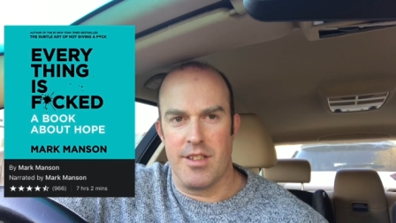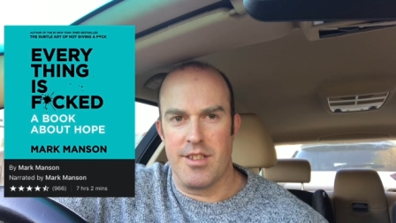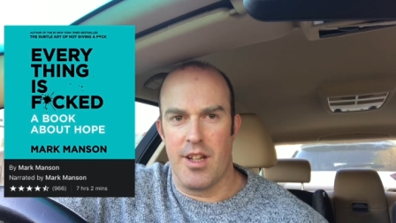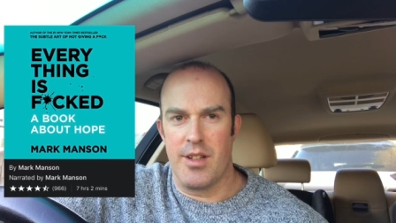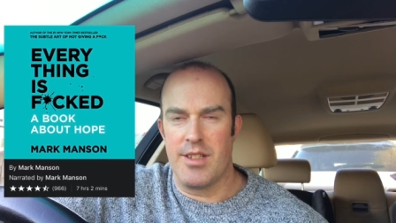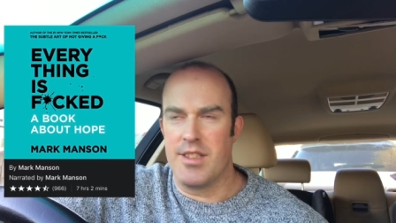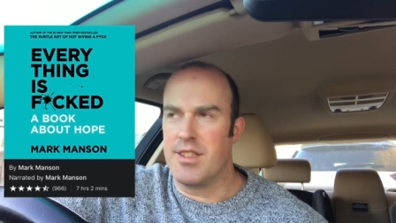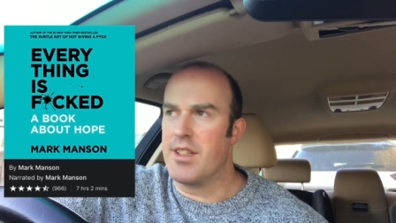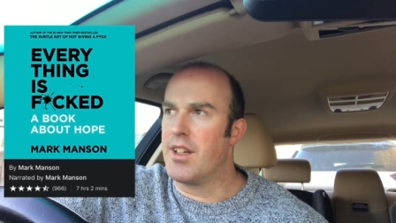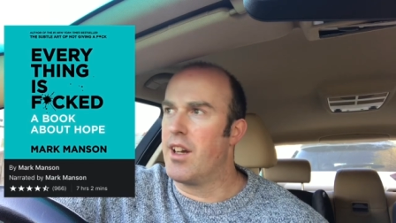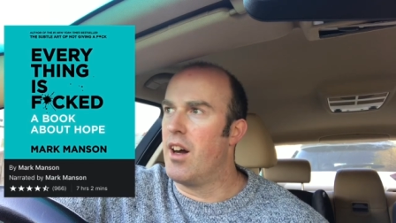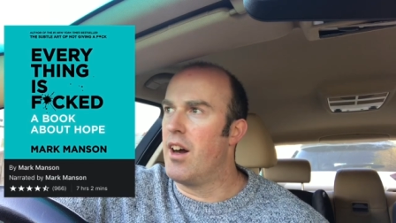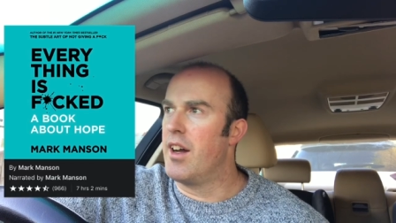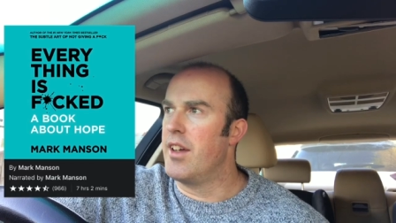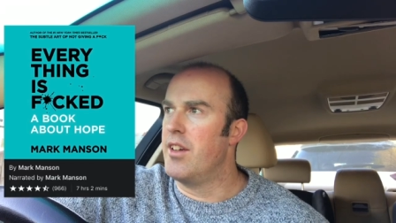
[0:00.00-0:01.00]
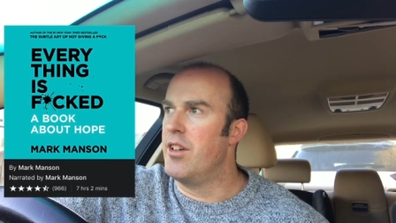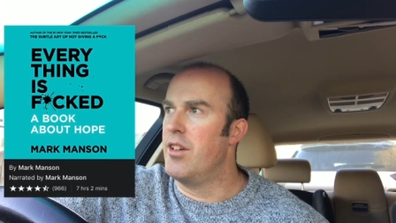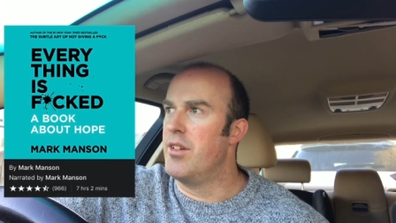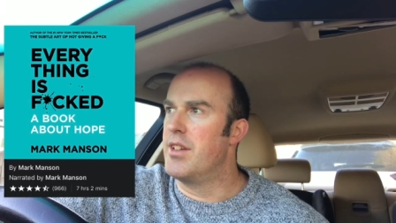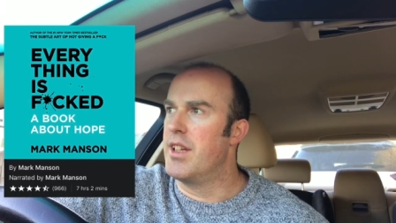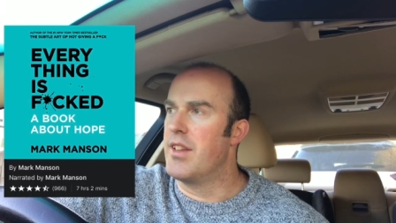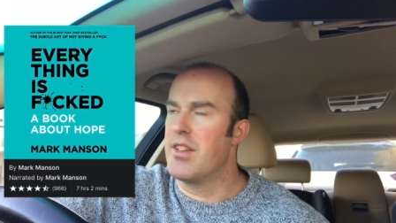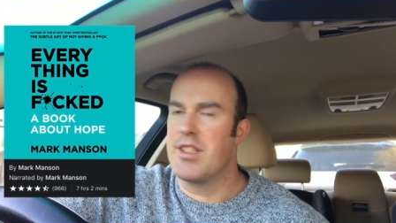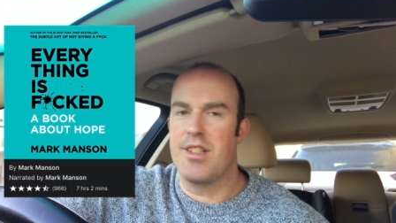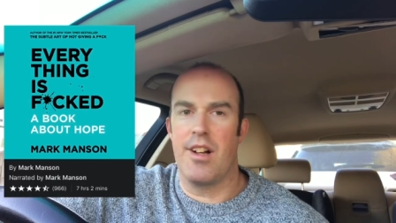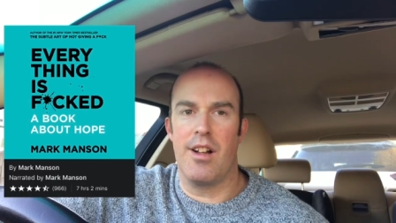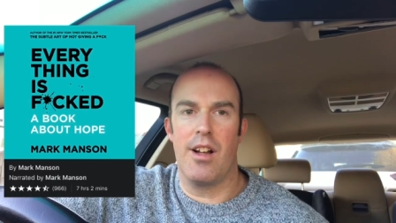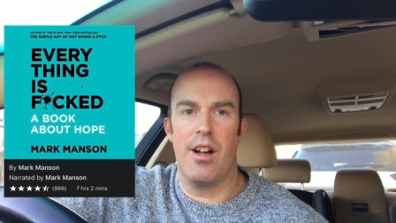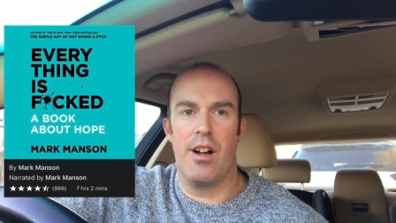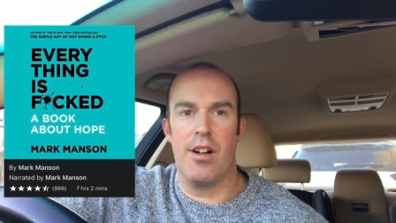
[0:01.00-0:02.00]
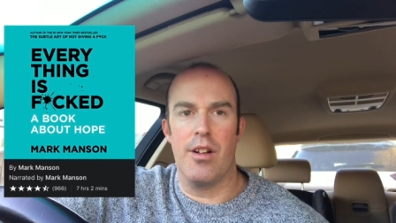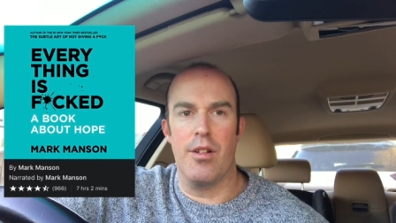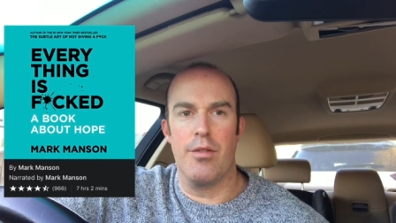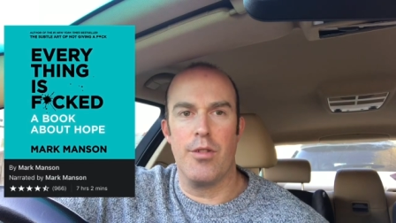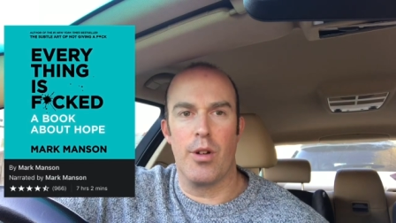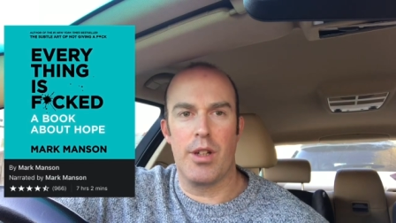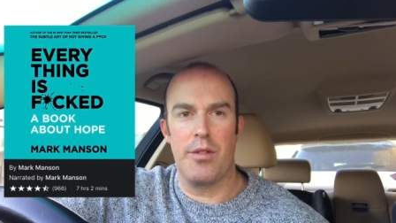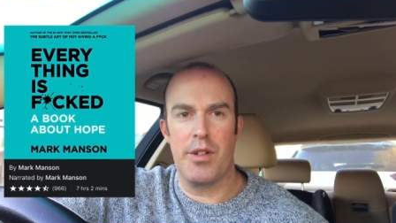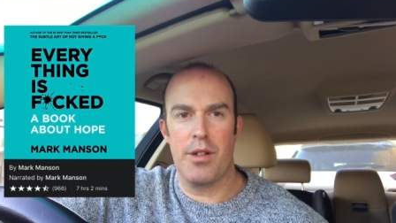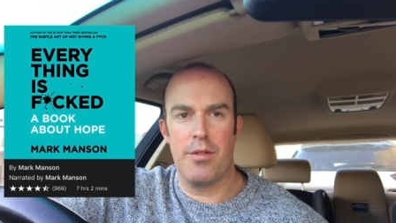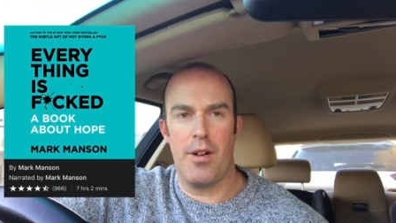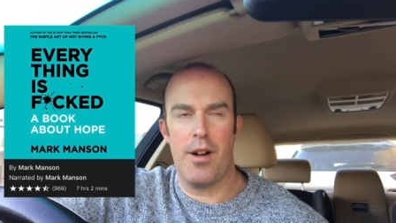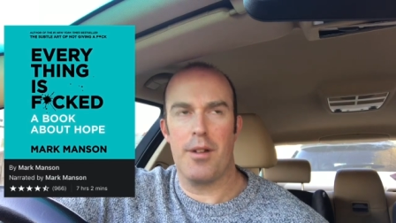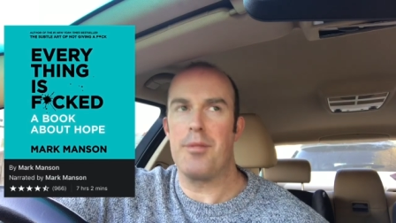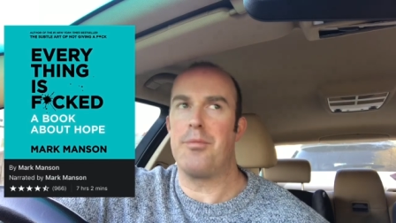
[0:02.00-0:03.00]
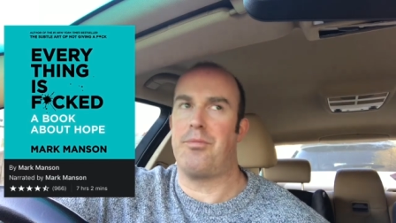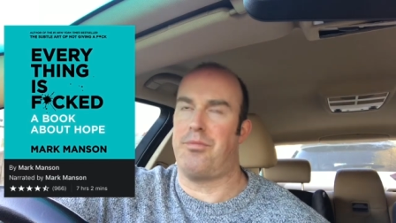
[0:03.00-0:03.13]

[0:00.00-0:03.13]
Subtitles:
So this is the guy who did The Subtle Art of Not Giving a Fuck.